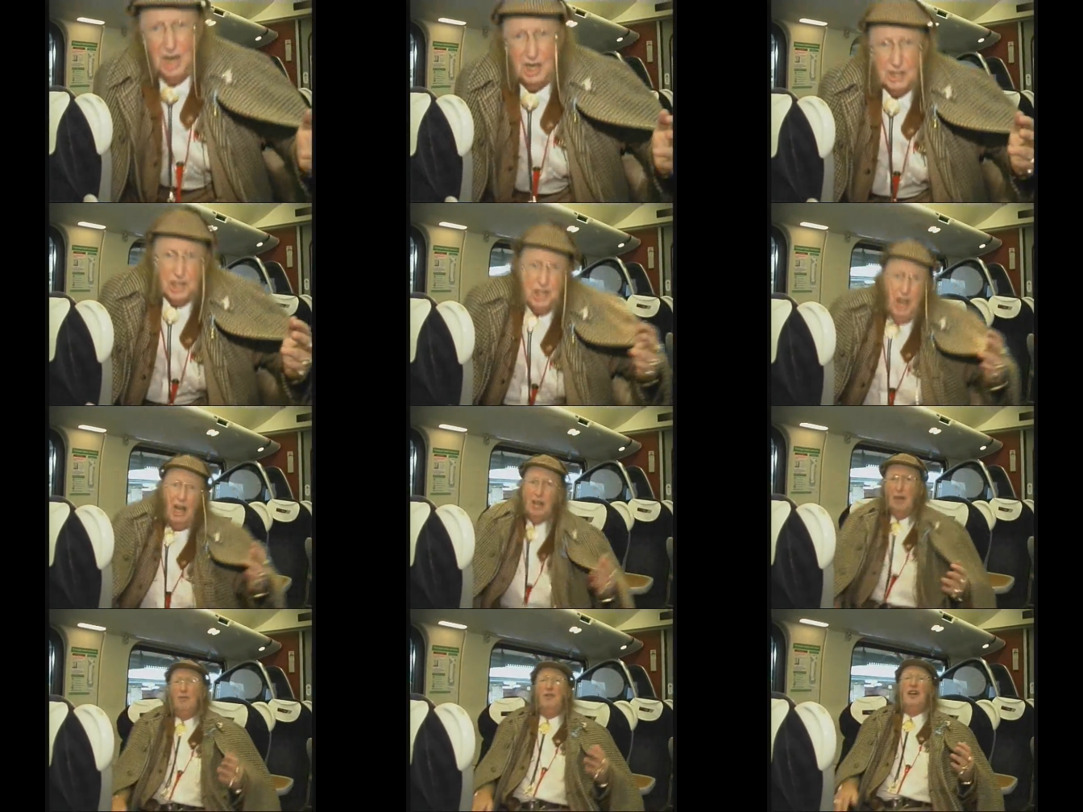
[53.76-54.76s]
year's
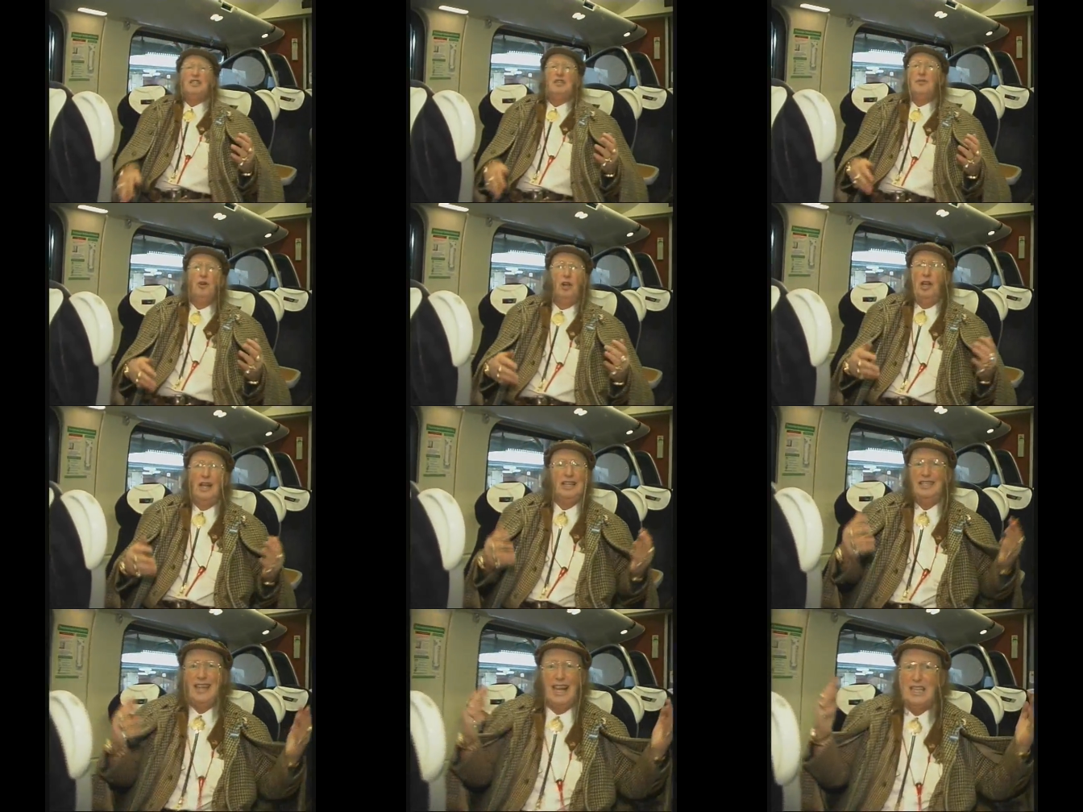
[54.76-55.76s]
Cheltenham Festival
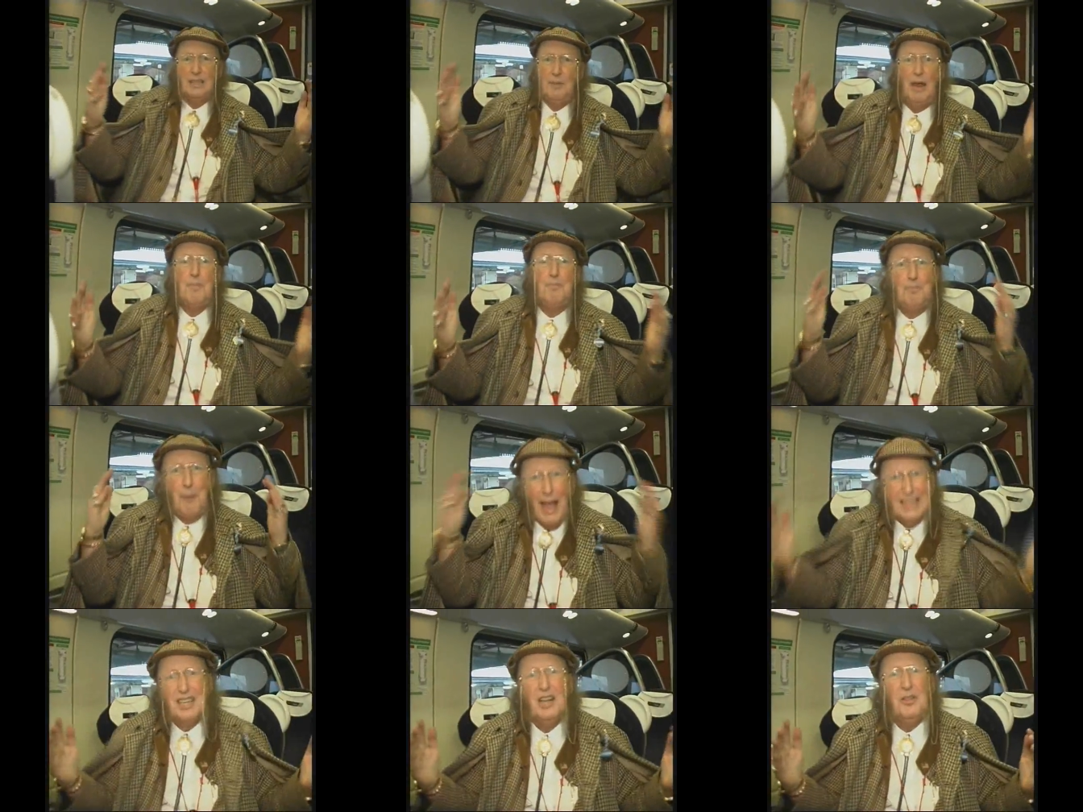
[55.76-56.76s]
is set to be
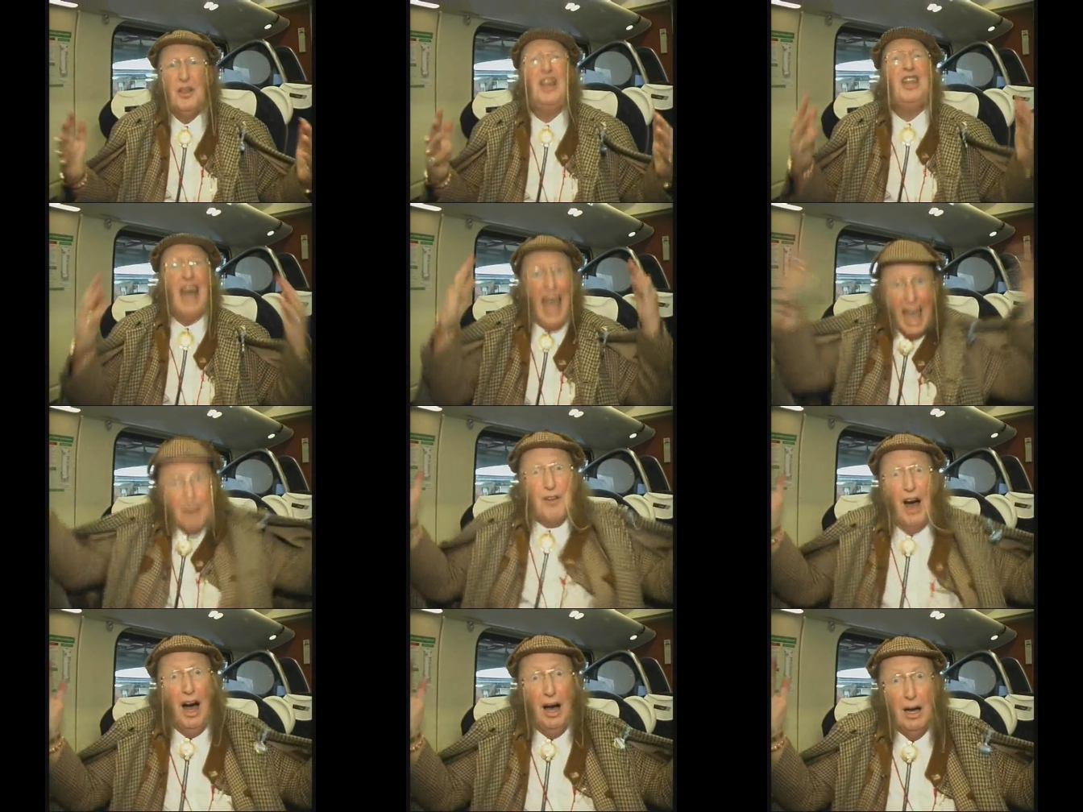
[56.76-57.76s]
better than
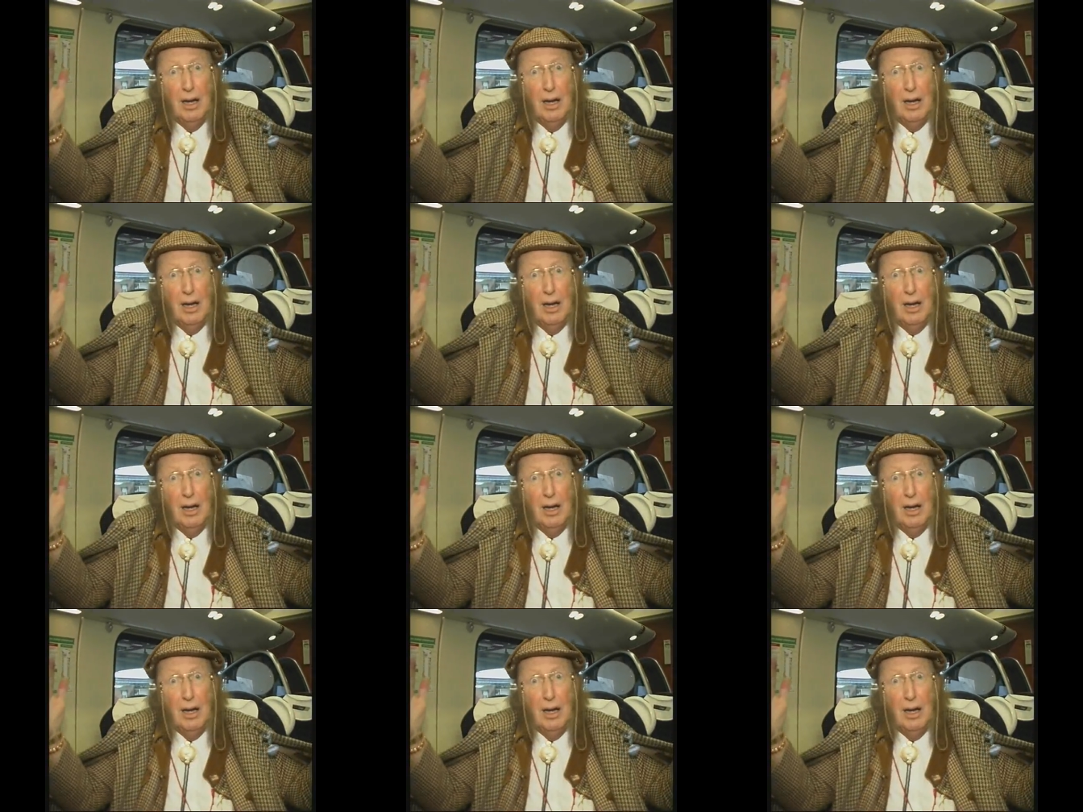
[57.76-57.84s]
ever.